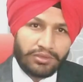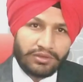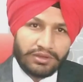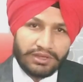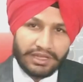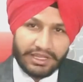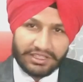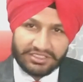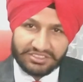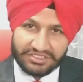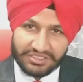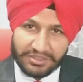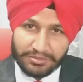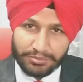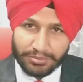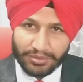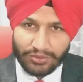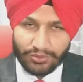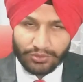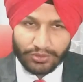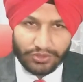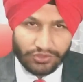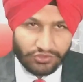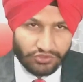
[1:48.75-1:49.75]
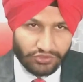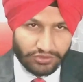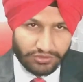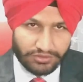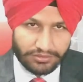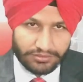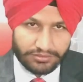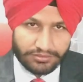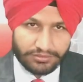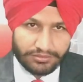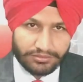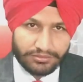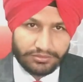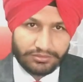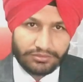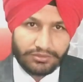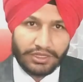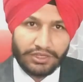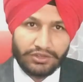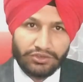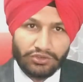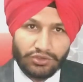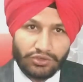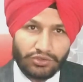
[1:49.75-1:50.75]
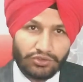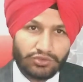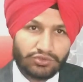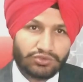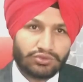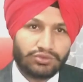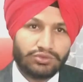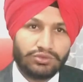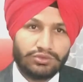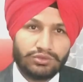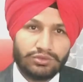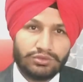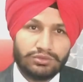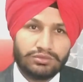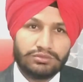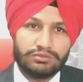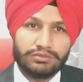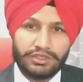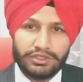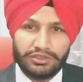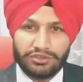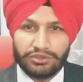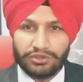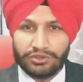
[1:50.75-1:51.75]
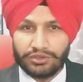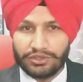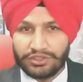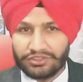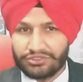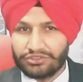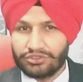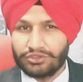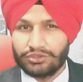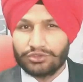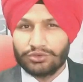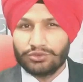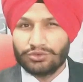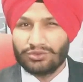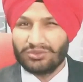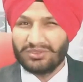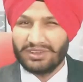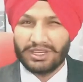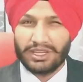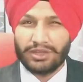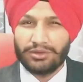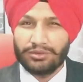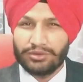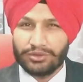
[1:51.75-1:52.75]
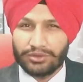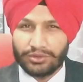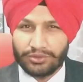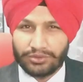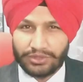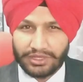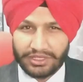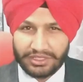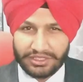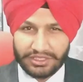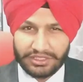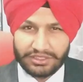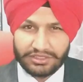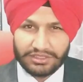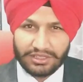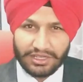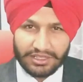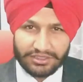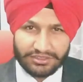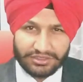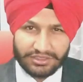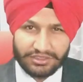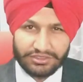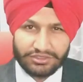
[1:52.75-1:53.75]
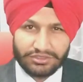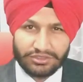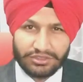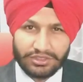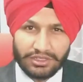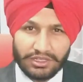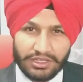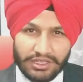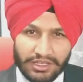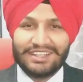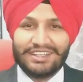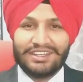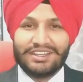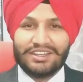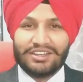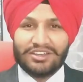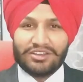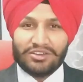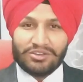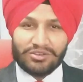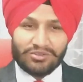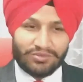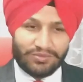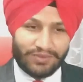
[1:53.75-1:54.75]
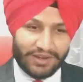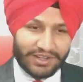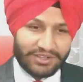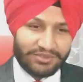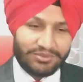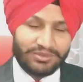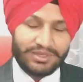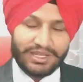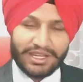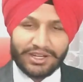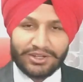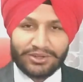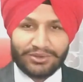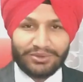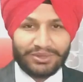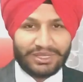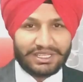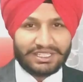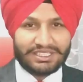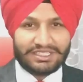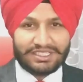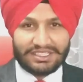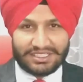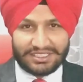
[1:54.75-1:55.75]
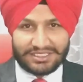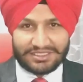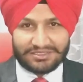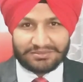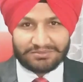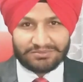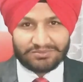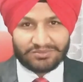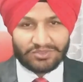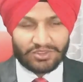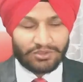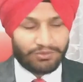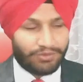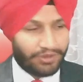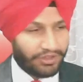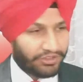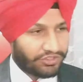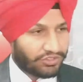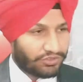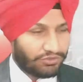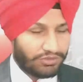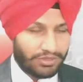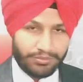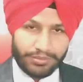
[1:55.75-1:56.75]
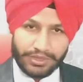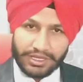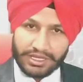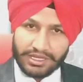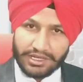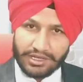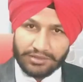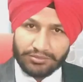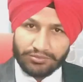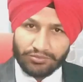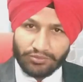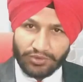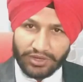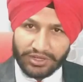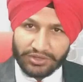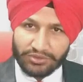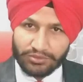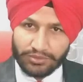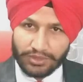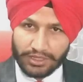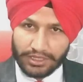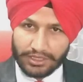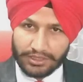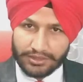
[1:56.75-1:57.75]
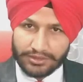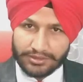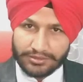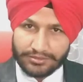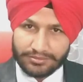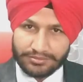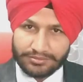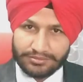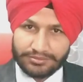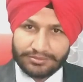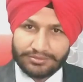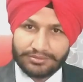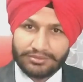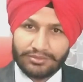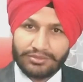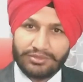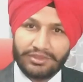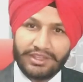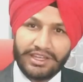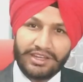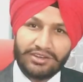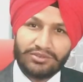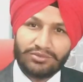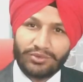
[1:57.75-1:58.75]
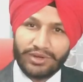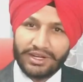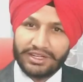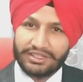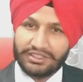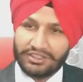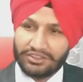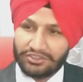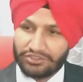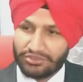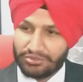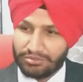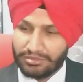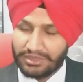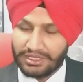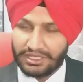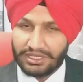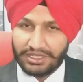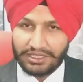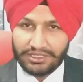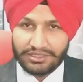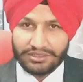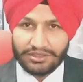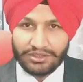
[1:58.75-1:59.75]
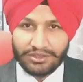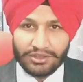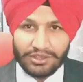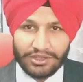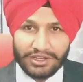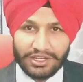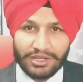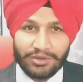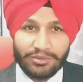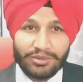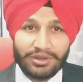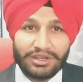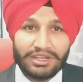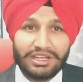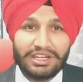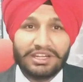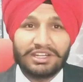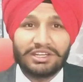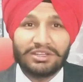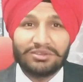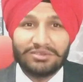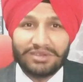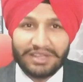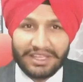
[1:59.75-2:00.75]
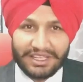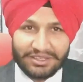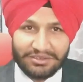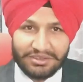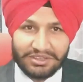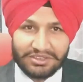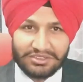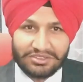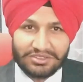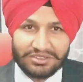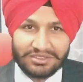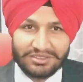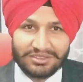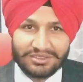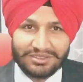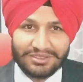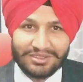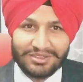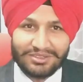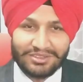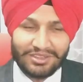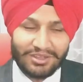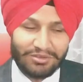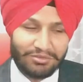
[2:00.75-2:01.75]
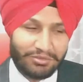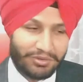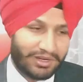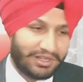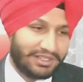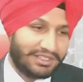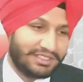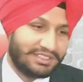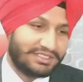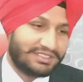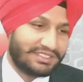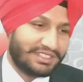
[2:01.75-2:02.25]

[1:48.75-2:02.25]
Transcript: a simple question. In your school, in your institute, wherever you taking classes, what we are doing there, first we pick up one word, then write its meaning in our native language. The word is